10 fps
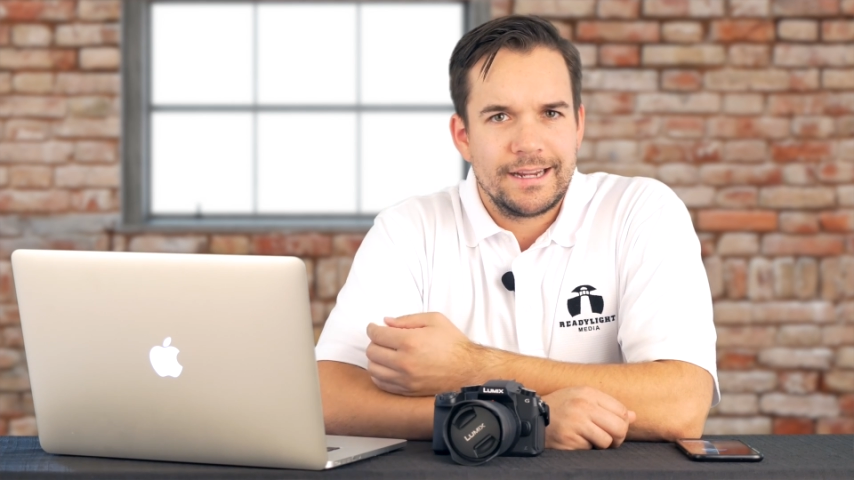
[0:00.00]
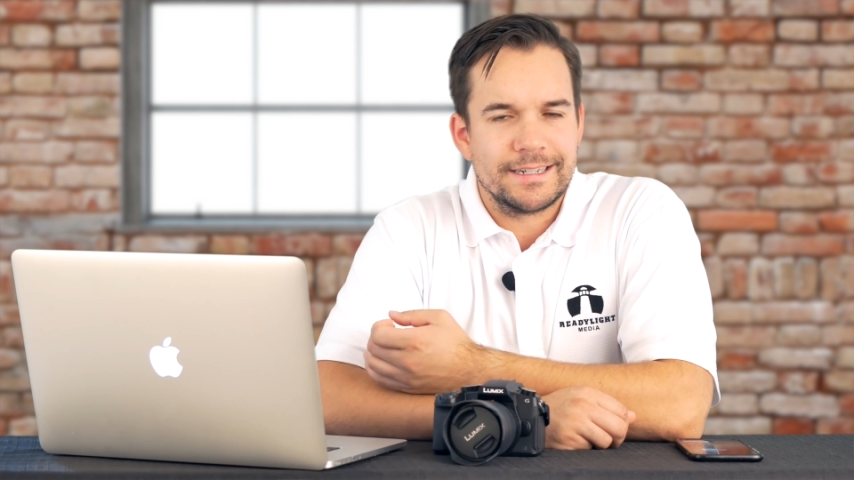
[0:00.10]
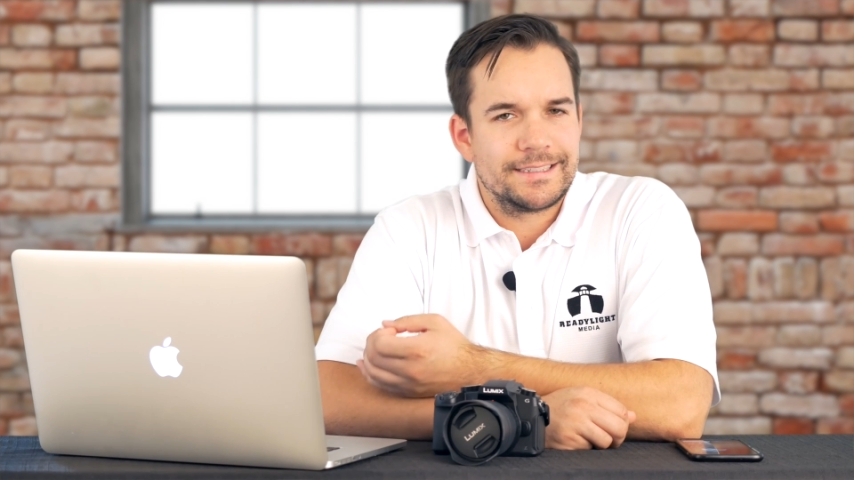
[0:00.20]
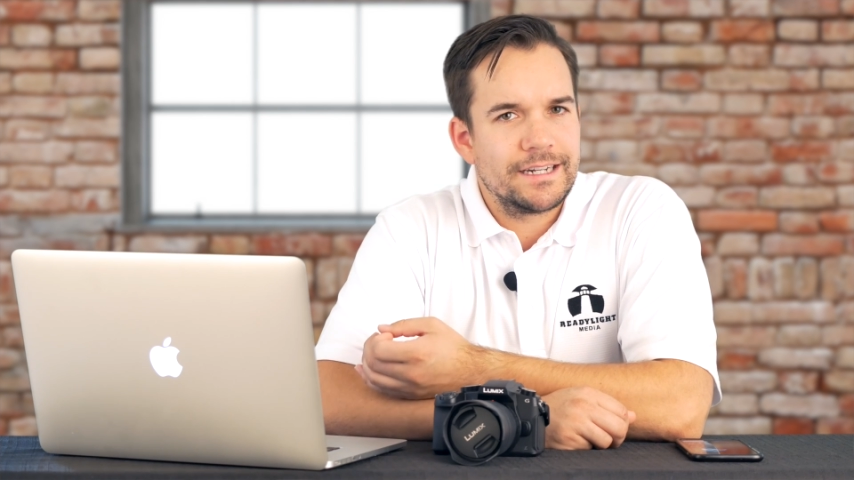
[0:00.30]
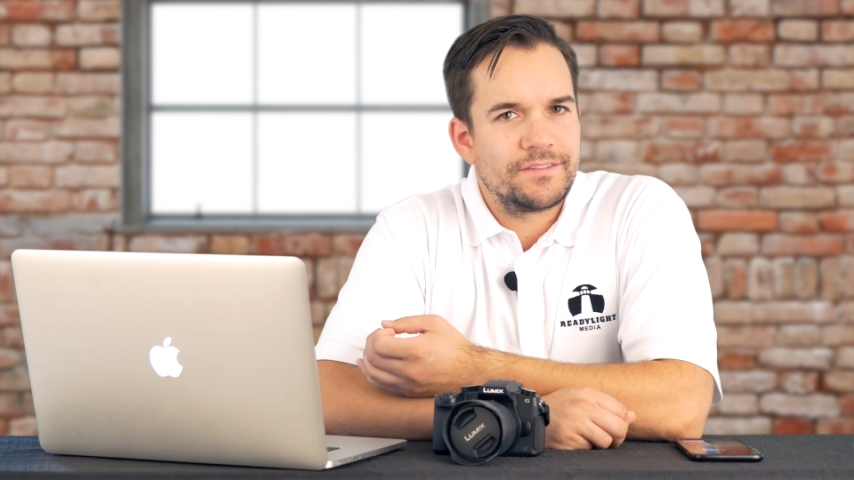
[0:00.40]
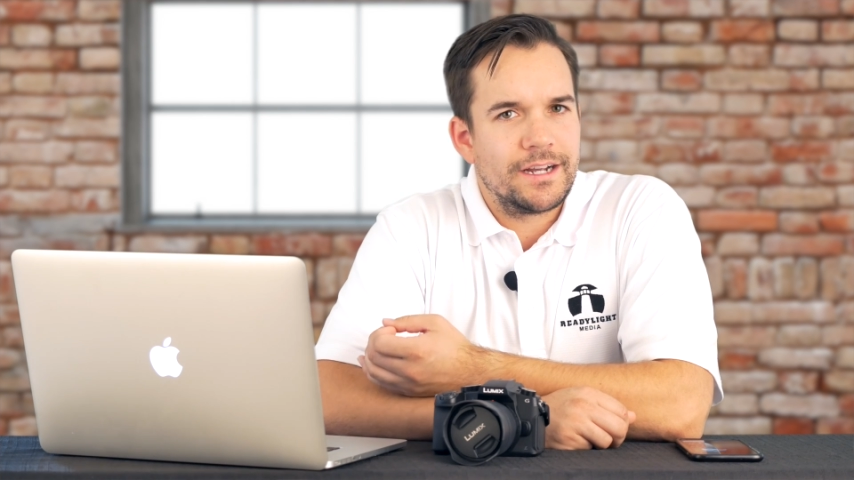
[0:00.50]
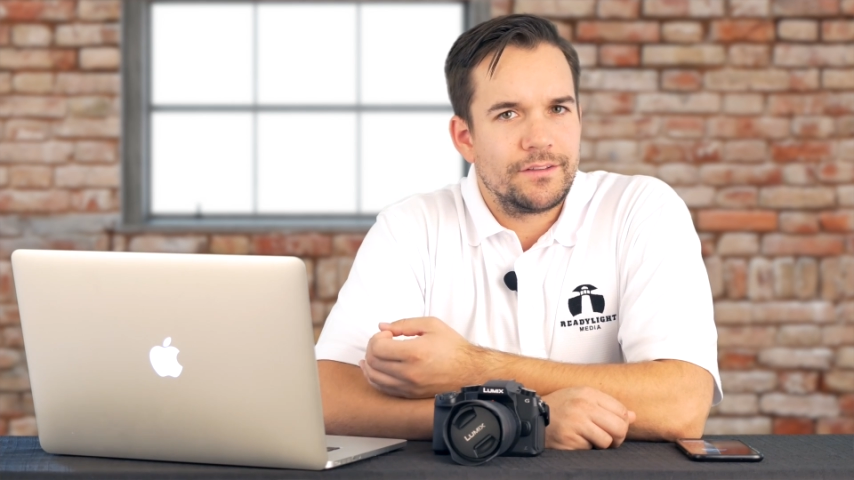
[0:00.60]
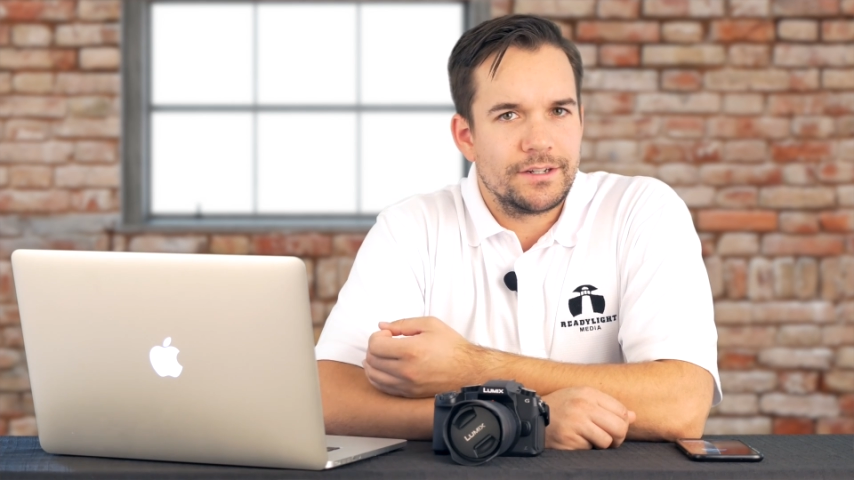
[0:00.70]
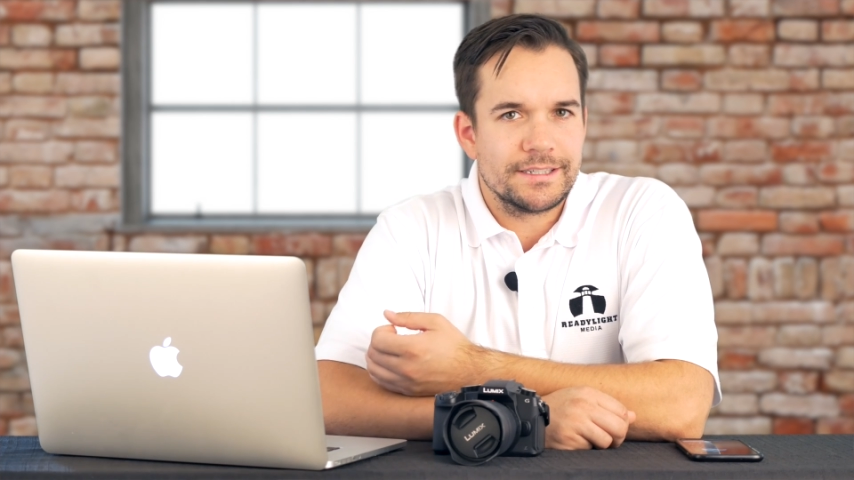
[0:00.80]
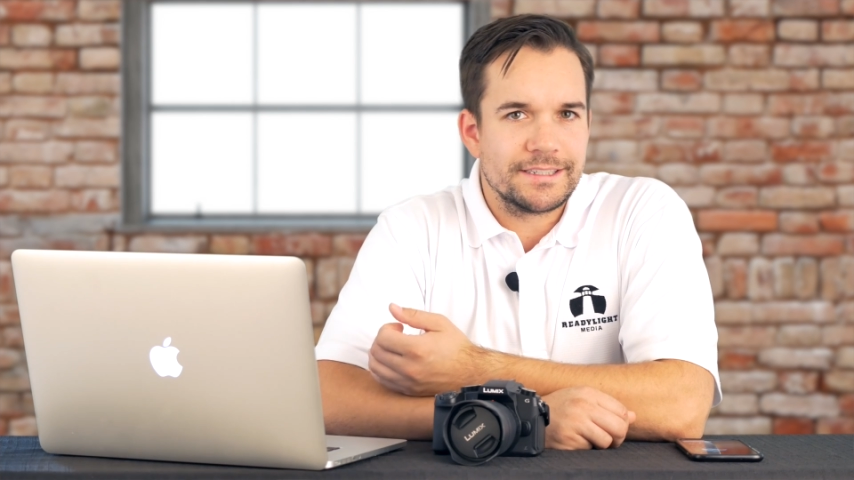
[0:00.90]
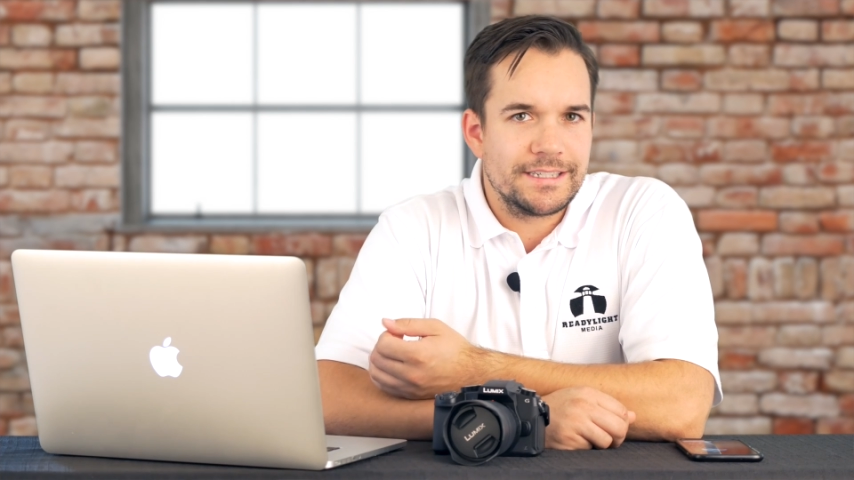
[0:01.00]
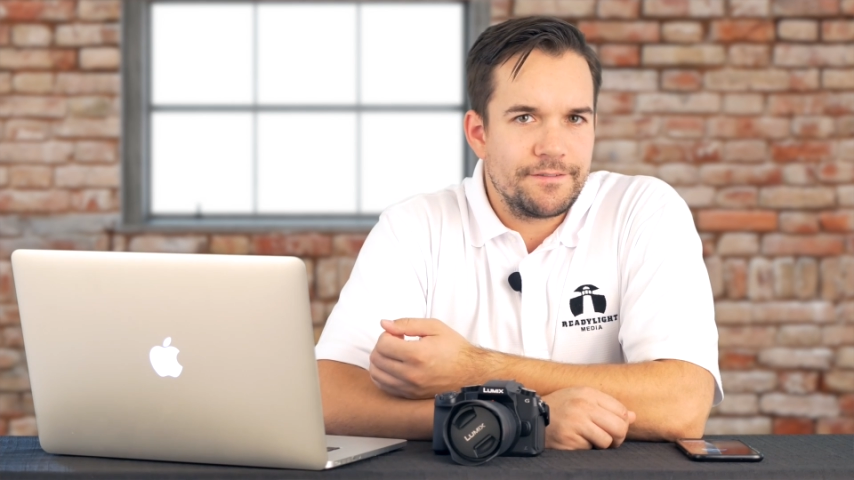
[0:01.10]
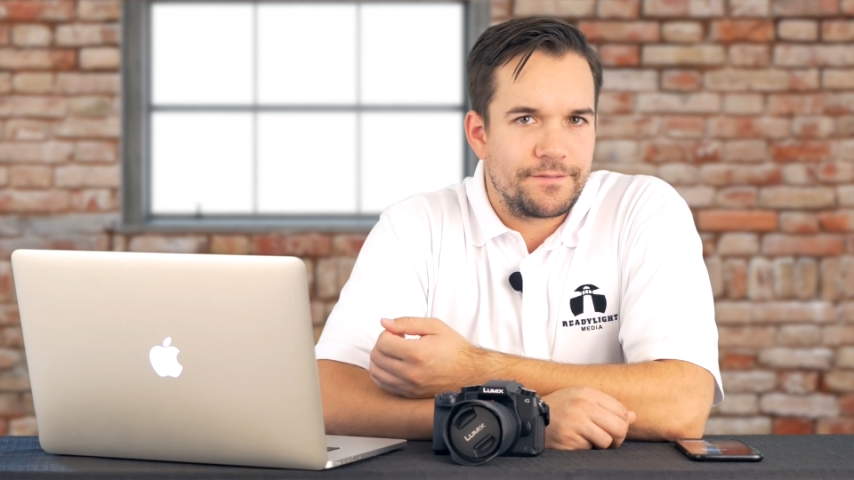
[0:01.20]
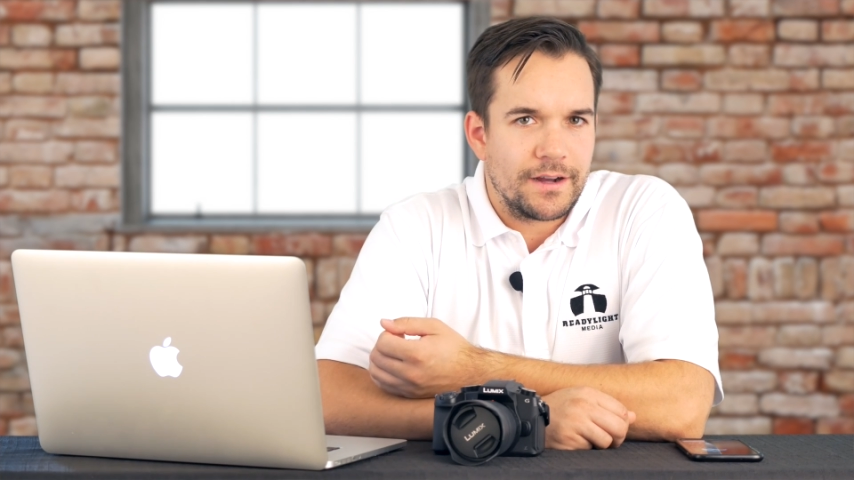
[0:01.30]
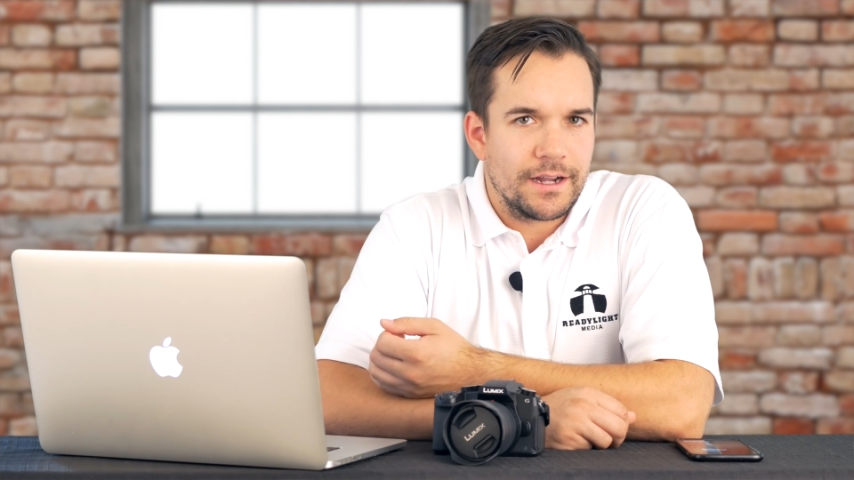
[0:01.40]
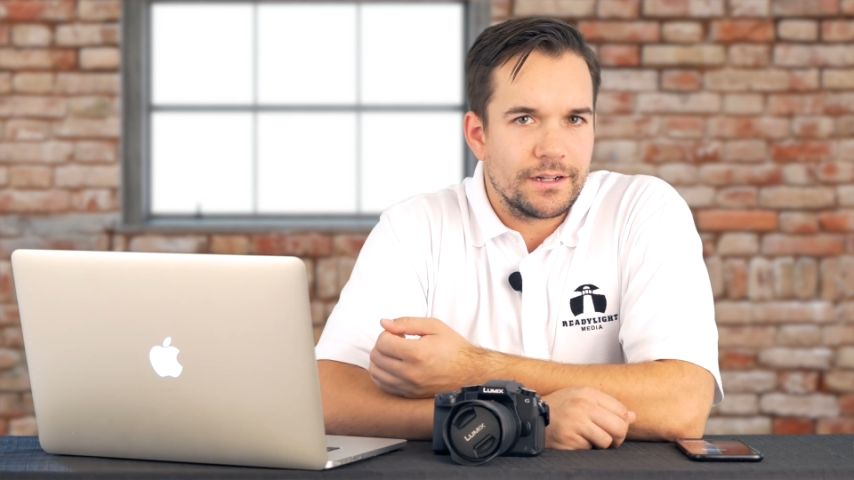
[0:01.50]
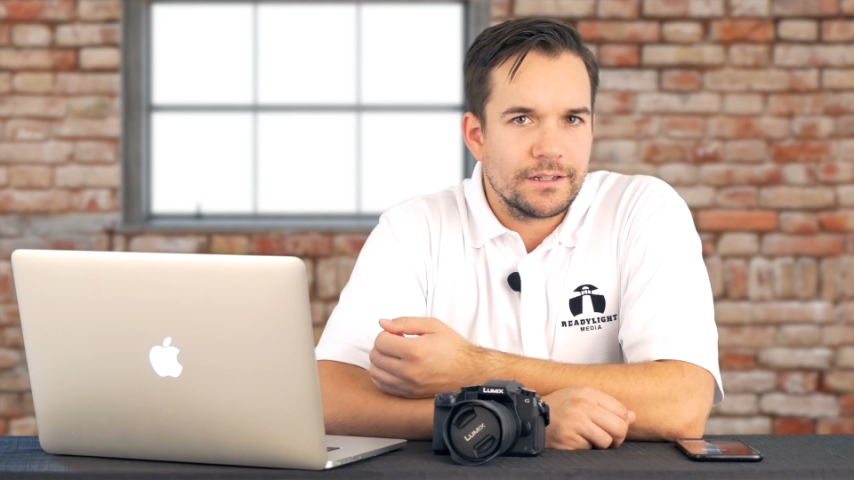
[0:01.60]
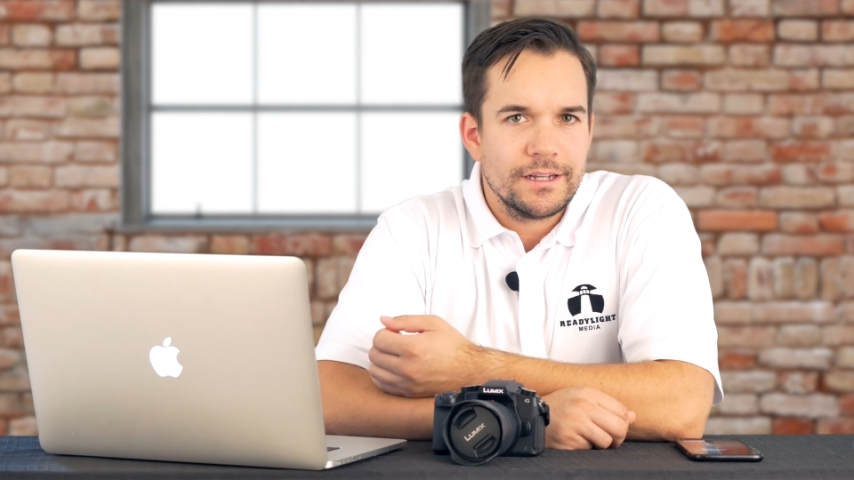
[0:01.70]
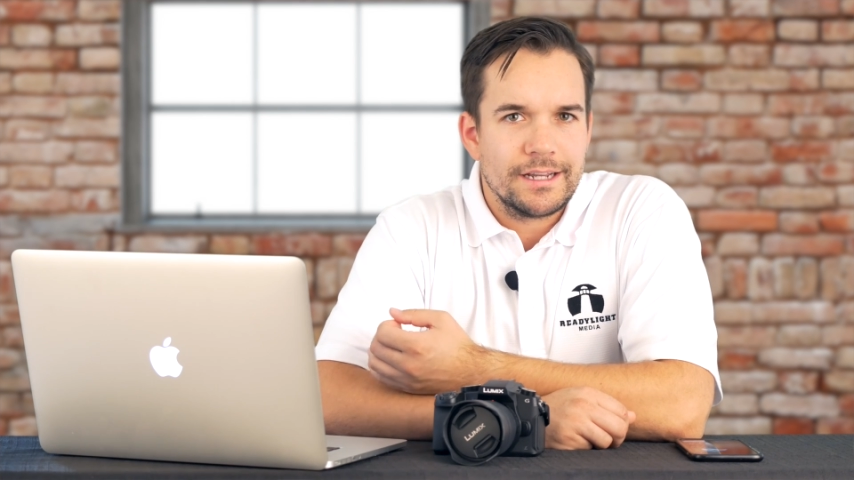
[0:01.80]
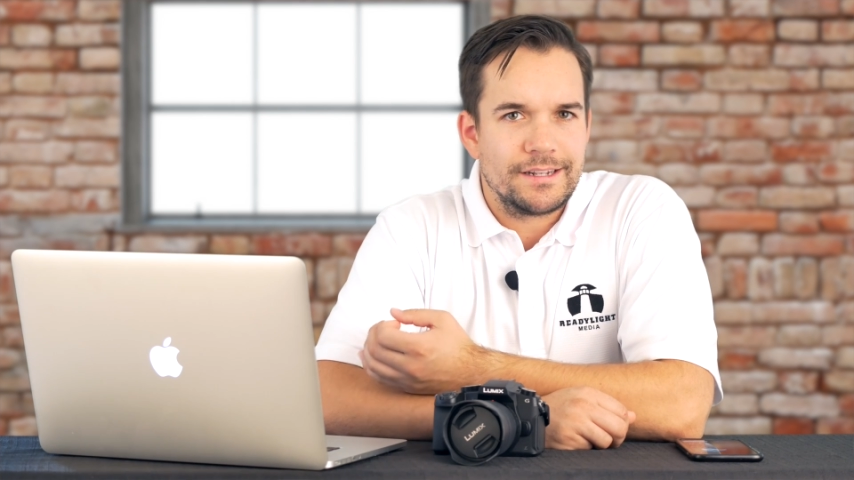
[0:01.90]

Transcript: and instead of downloading a zip file,